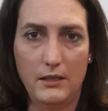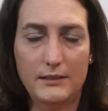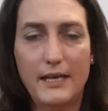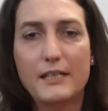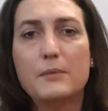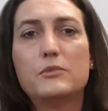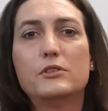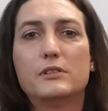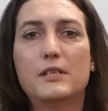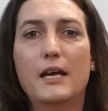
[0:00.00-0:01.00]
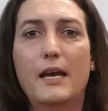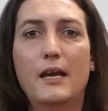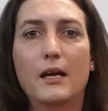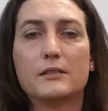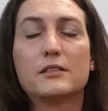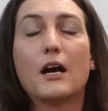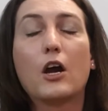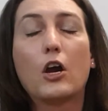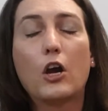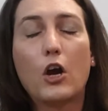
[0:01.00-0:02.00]
Take them to see a
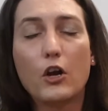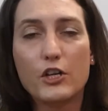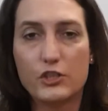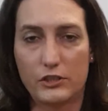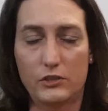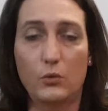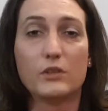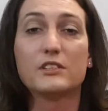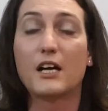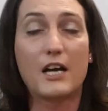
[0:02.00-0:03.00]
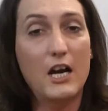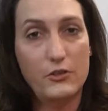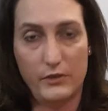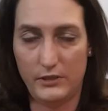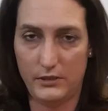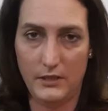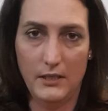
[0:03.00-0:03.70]
psychologist or a psychiatrist.